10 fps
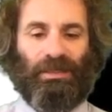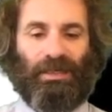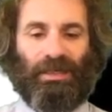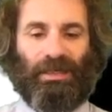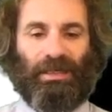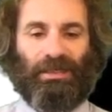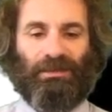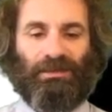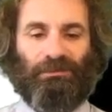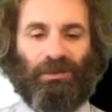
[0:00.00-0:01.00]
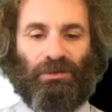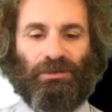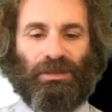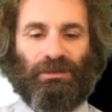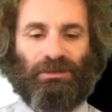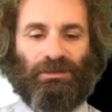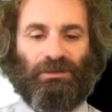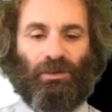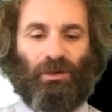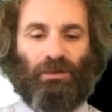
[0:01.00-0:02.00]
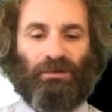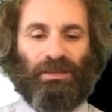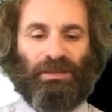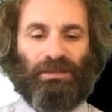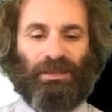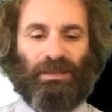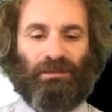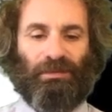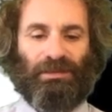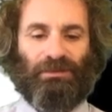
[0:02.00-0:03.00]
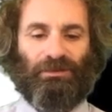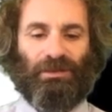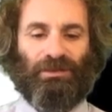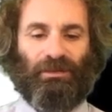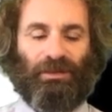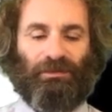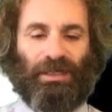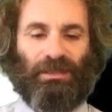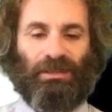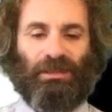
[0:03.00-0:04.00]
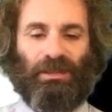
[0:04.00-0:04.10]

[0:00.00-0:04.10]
And suppose S0 already contained the base address of the array,